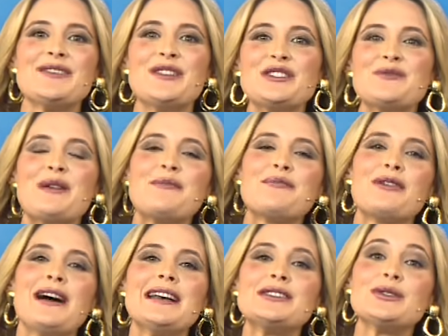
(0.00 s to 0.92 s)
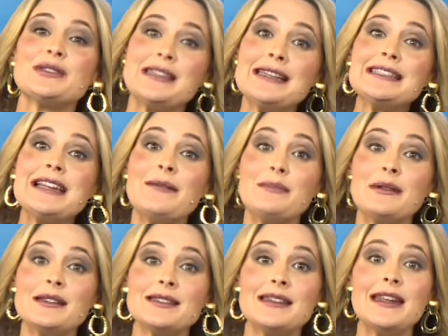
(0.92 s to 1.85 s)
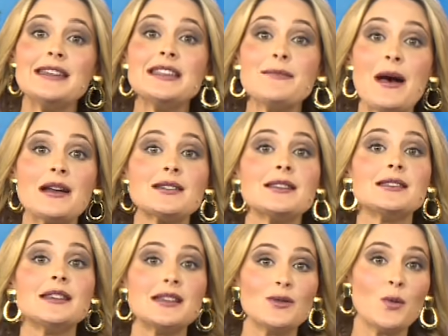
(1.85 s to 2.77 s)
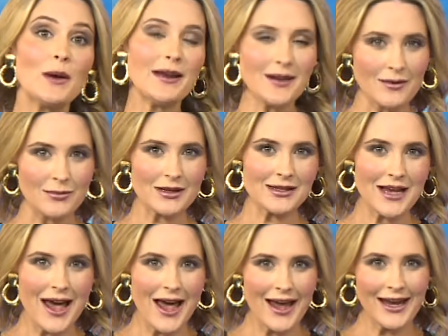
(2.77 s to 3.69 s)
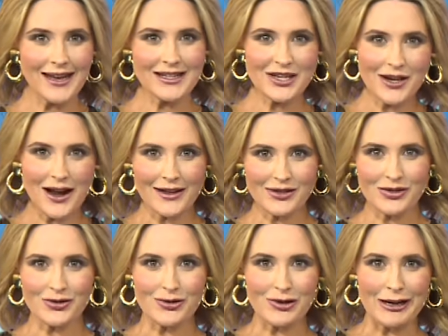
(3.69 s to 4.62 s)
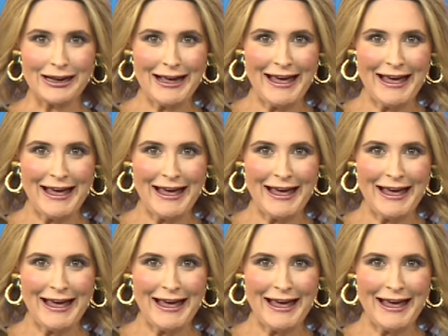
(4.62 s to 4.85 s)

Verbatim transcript: Division 1 prize, your six numbers need to match the six winning numbers in tonight's draw.